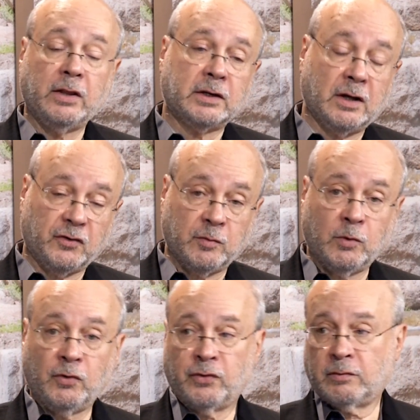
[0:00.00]

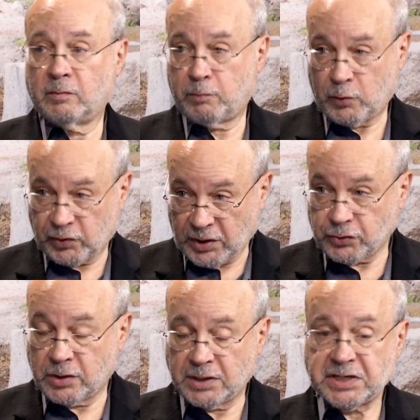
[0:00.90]
Potential
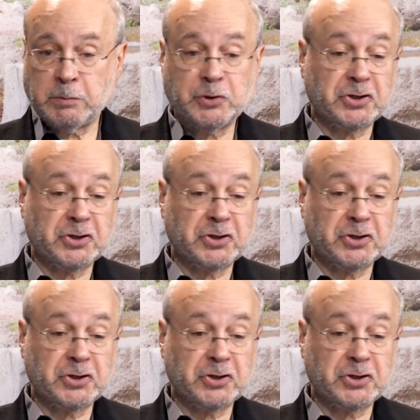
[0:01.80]
customers are